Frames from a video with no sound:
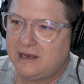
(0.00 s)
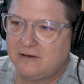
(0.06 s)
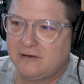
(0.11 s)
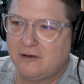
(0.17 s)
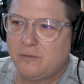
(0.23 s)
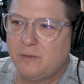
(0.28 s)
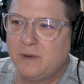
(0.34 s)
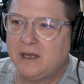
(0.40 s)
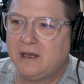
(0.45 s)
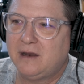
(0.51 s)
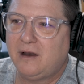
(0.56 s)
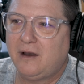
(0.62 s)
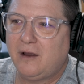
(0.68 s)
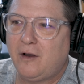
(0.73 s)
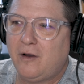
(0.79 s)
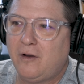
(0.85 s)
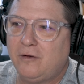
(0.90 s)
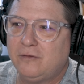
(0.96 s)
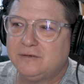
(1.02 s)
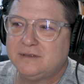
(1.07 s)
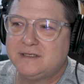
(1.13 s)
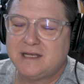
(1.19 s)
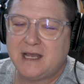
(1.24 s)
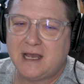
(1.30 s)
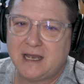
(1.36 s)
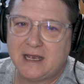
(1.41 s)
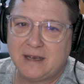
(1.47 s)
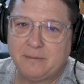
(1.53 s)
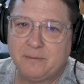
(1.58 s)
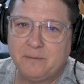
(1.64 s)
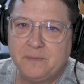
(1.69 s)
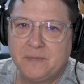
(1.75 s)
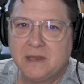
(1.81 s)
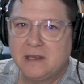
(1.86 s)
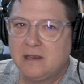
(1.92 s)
It took me a long time